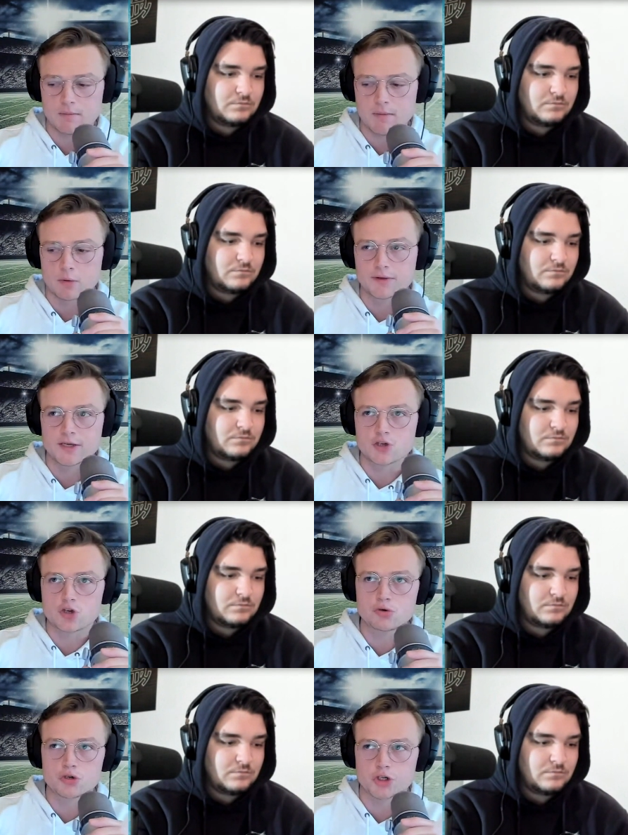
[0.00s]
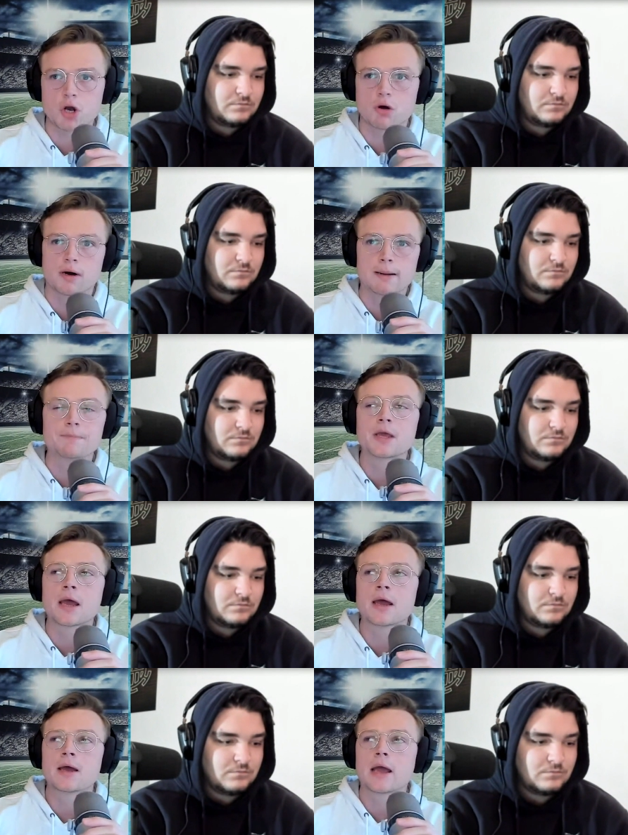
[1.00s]
Speaker 1: about, when they do show up
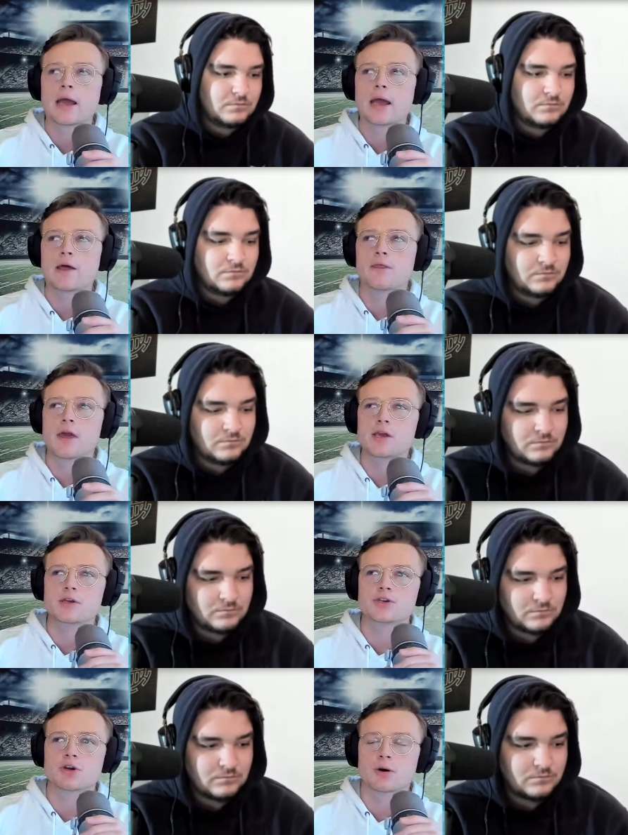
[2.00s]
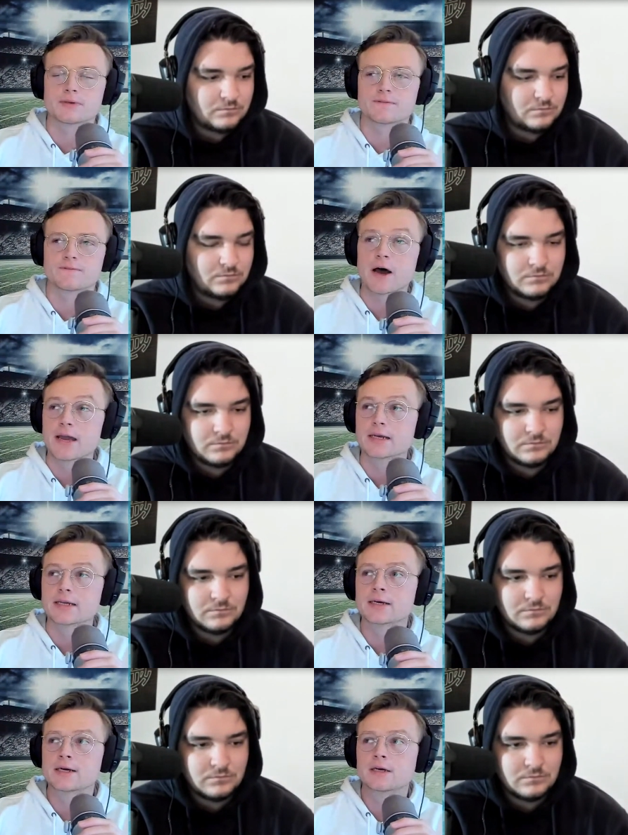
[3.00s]
and they show up to fight,
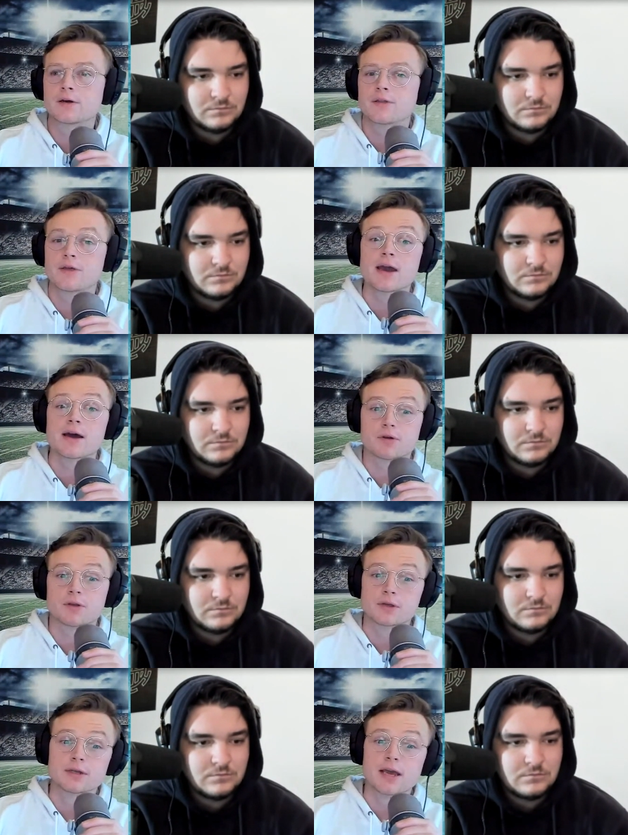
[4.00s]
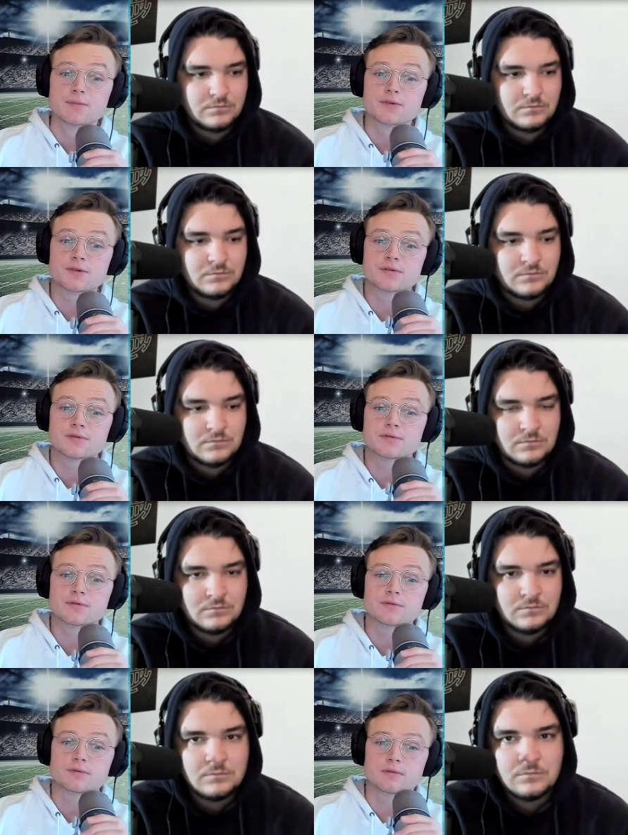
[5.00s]
they have really good games,
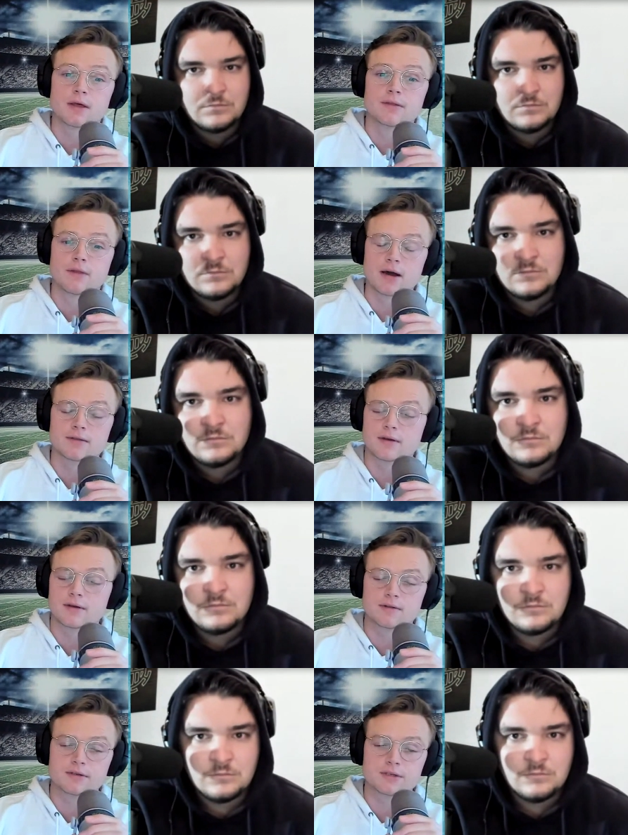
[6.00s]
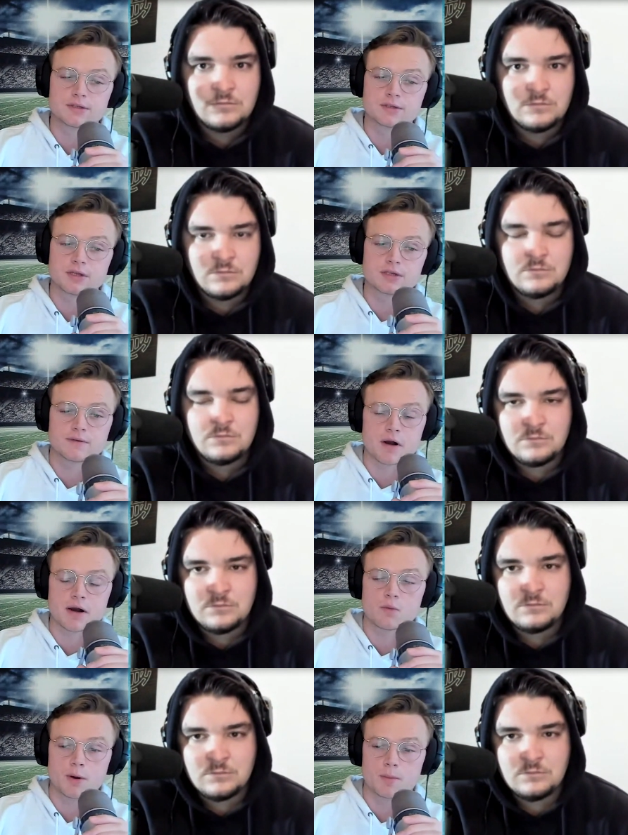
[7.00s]
and I th- this is this is a very
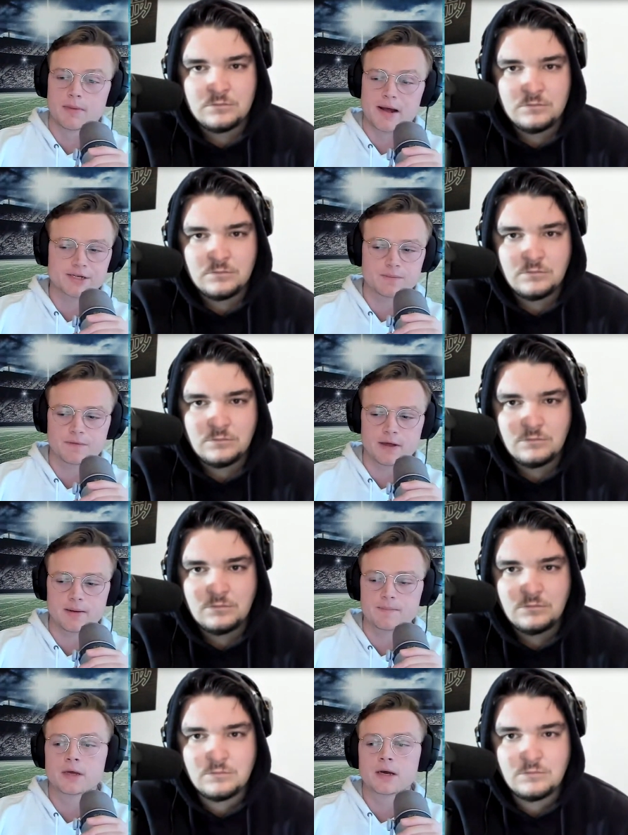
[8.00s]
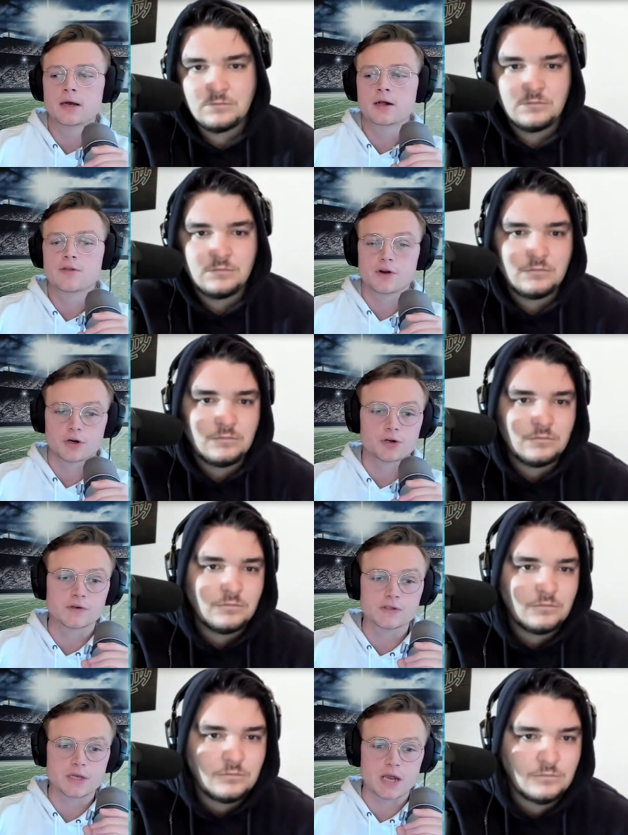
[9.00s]
winnable matchup for them. They're a
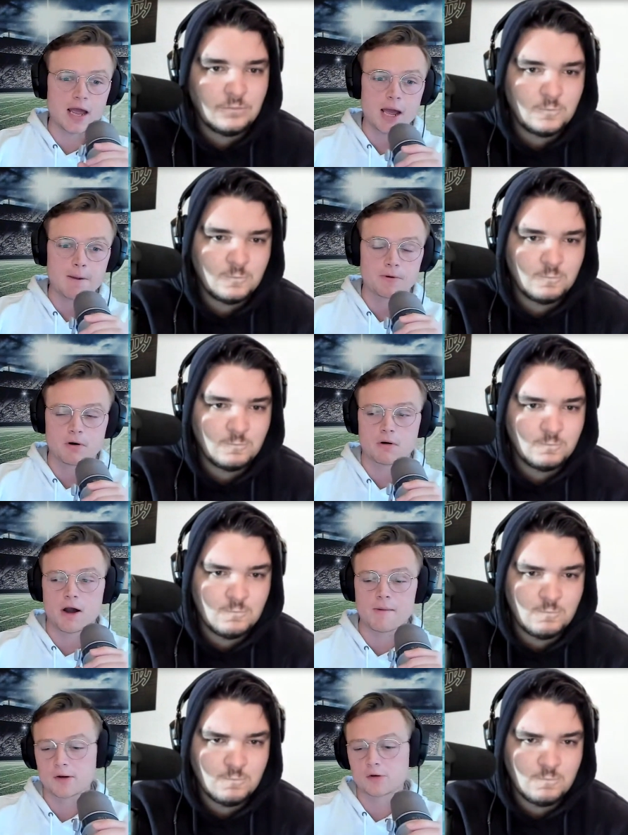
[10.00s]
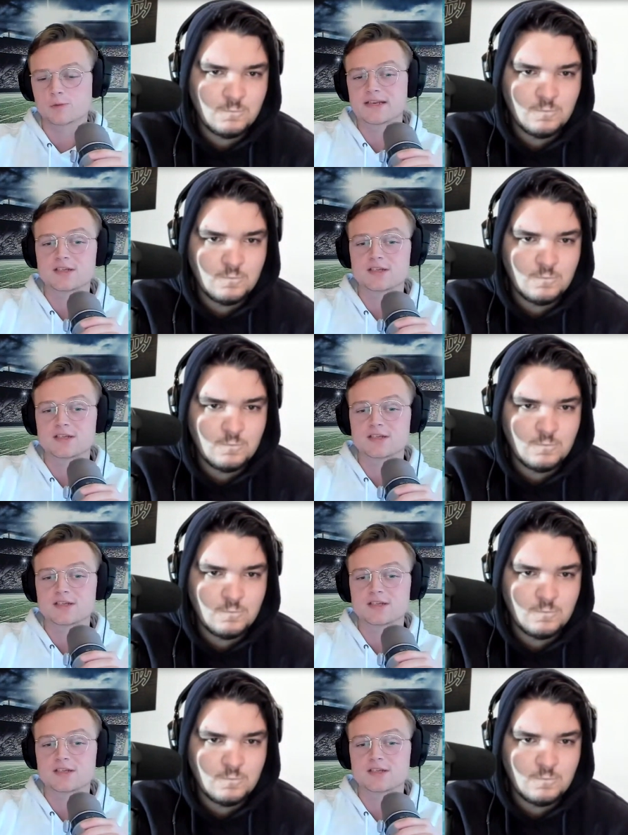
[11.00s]
good CAA program. I would be